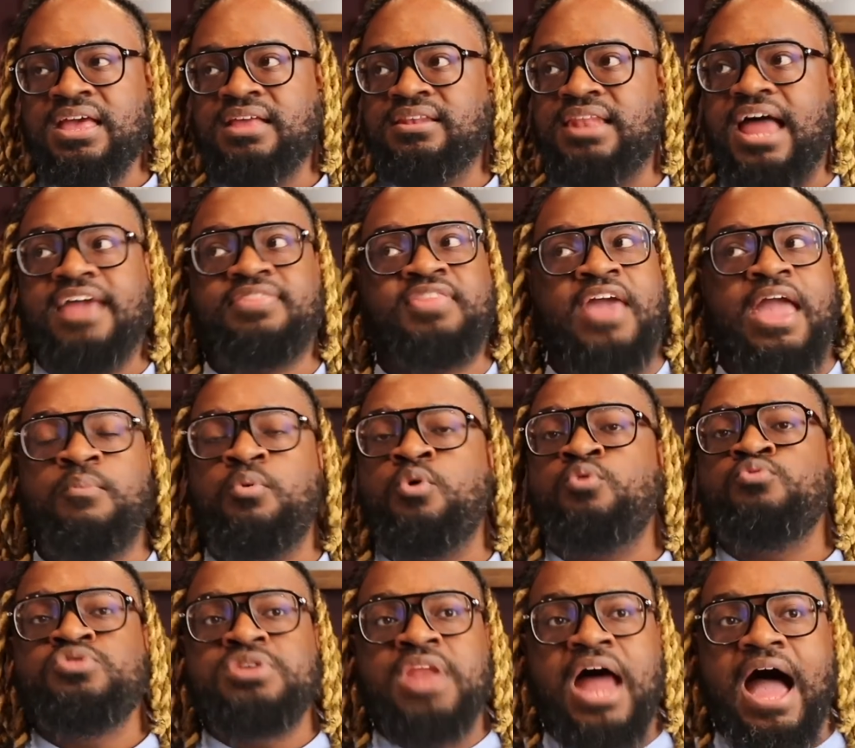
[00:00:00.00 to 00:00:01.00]
Like, they
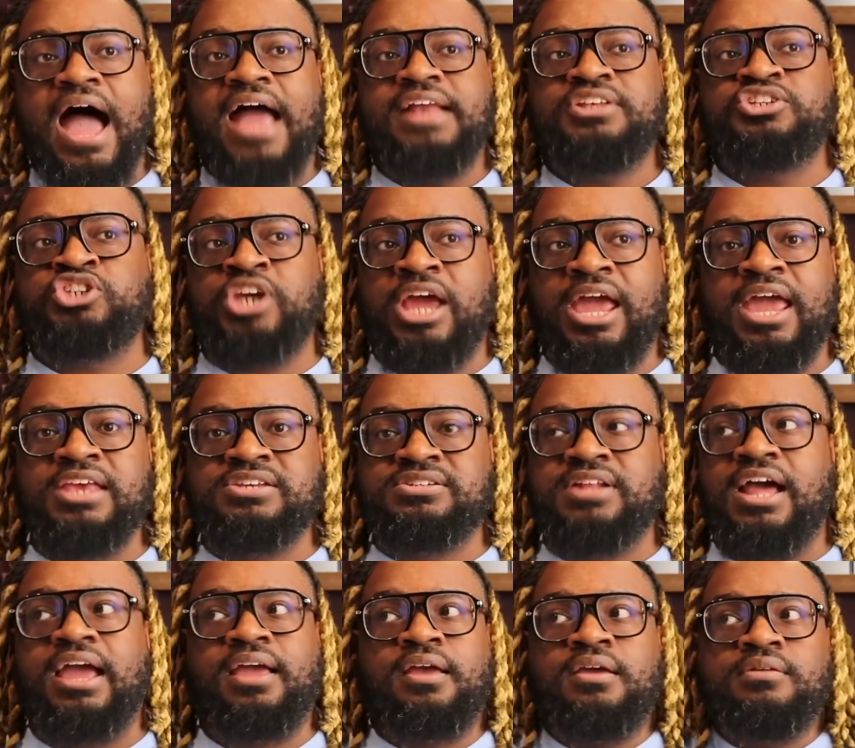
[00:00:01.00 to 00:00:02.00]
will not change.
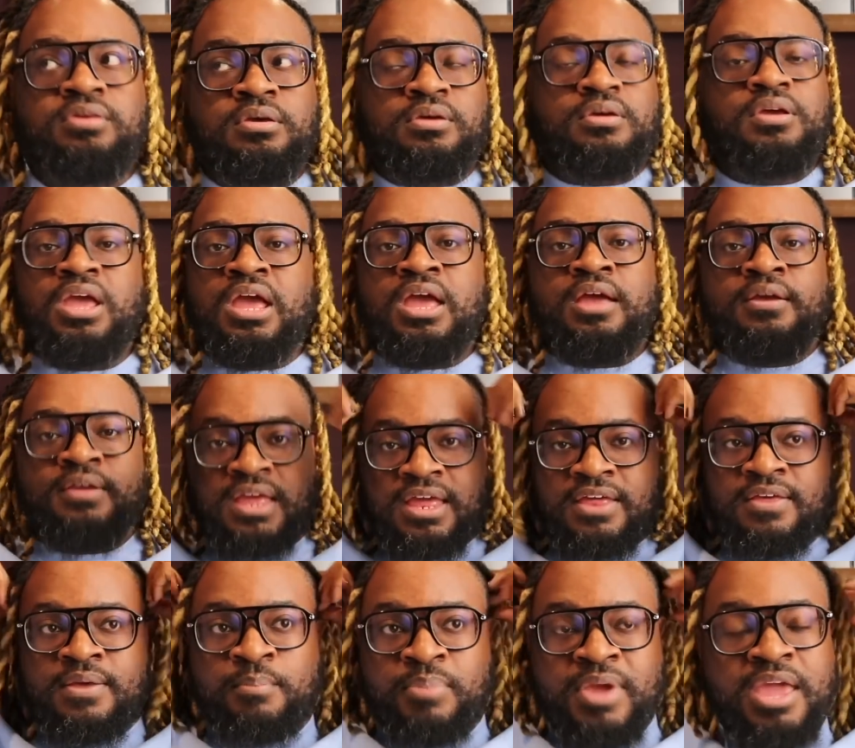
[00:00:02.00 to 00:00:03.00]
Like,
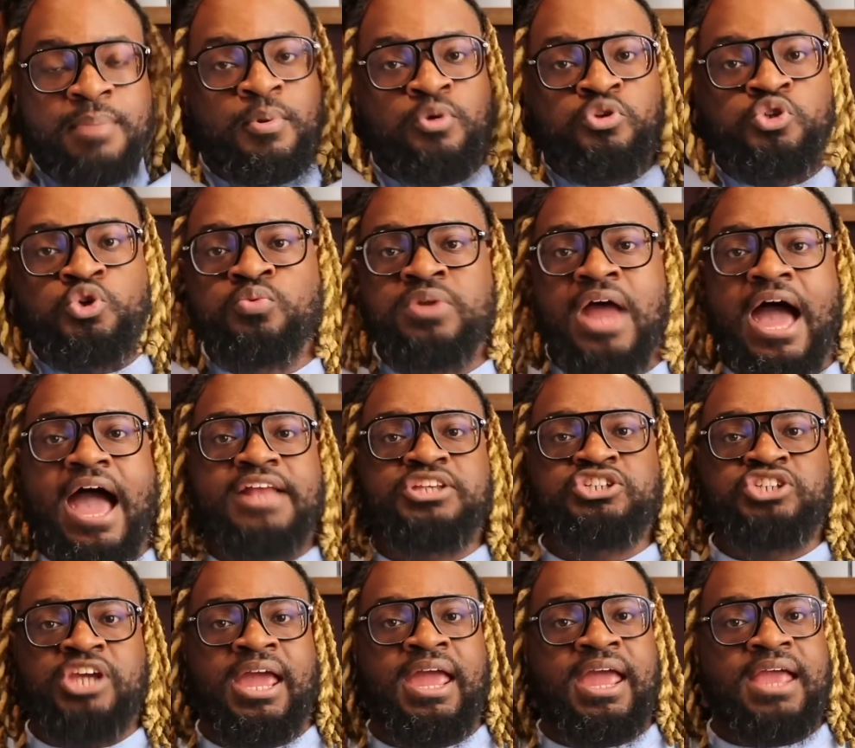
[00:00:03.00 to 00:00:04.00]
people do not
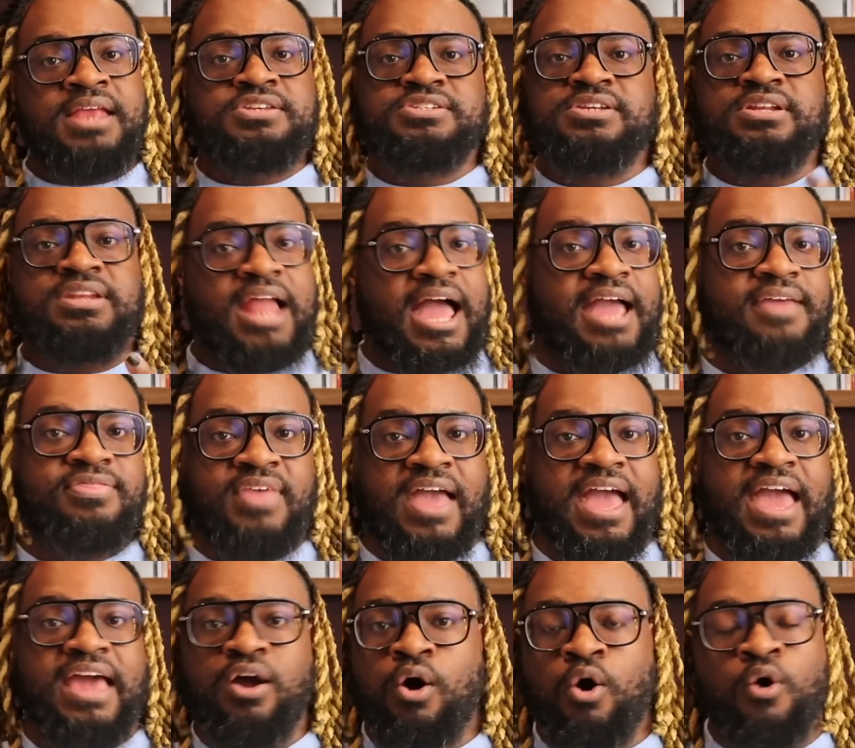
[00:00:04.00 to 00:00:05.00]
change like
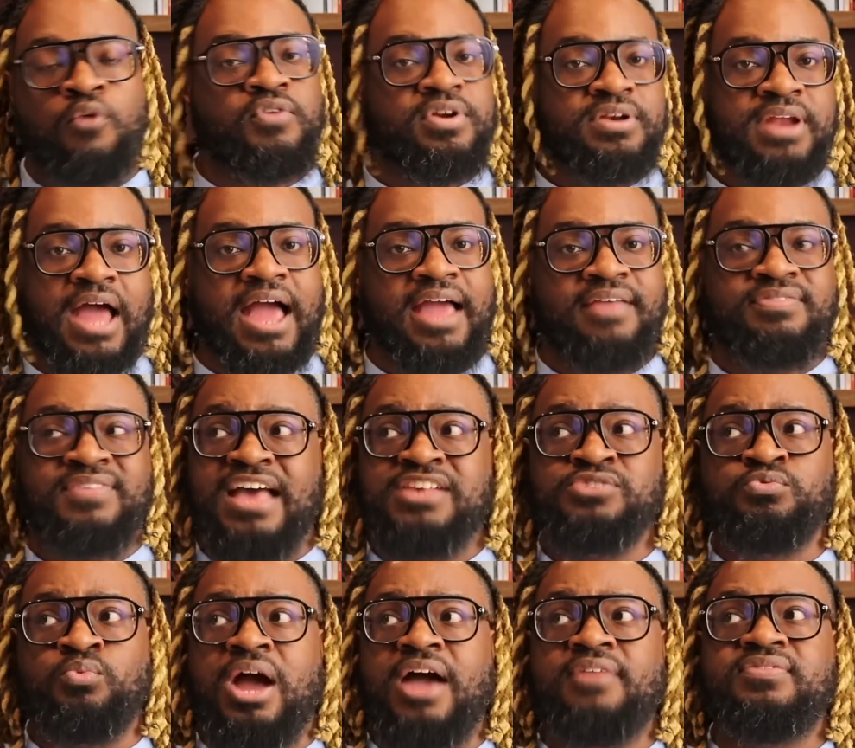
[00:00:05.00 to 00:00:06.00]
that overnight.
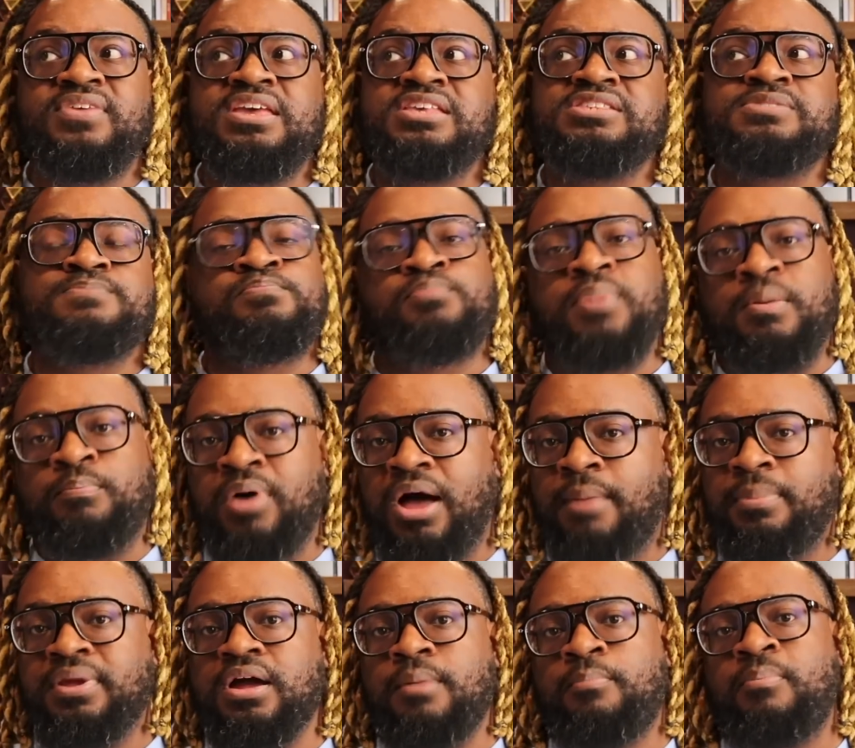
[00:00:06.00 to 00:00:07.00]
That's why these
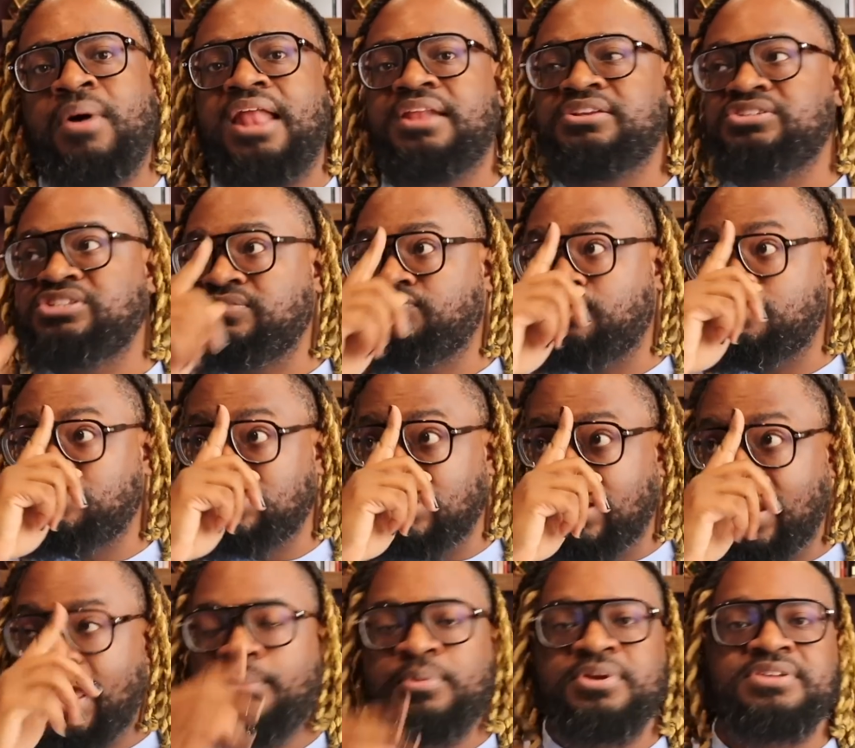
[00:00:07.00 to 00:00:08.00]
public apologies from
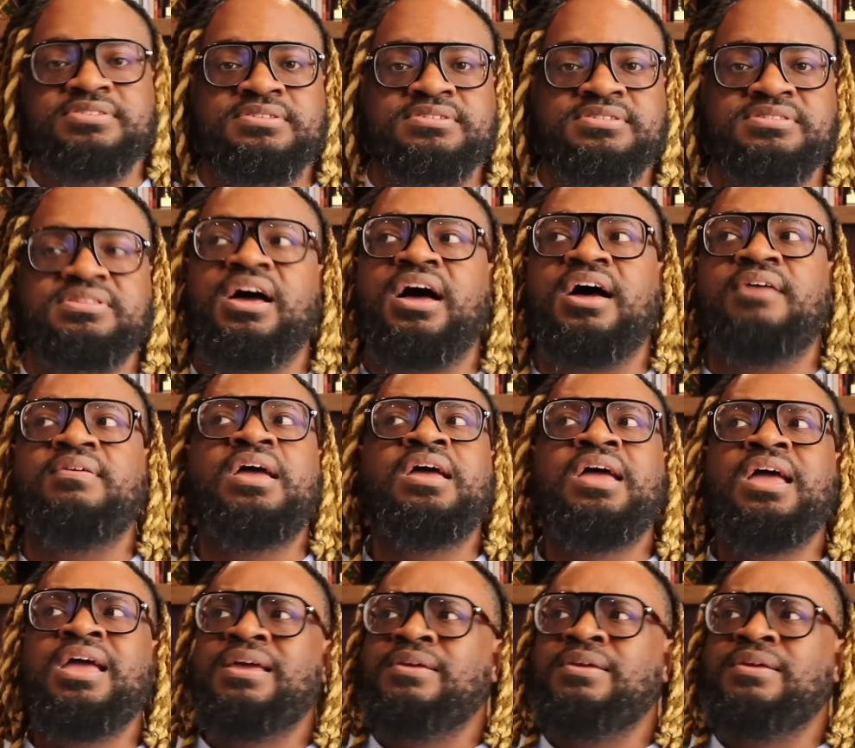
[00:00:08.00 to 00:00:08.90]
celebrities and stuff